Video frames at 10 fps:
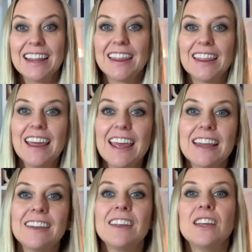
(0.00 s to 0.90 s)

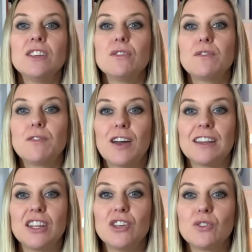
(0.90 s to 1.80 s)
then you'll
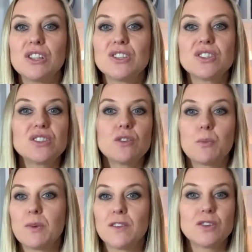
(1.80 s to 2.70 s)
find that you can
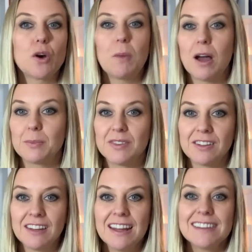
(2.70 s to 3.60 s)
stop with the top-ups and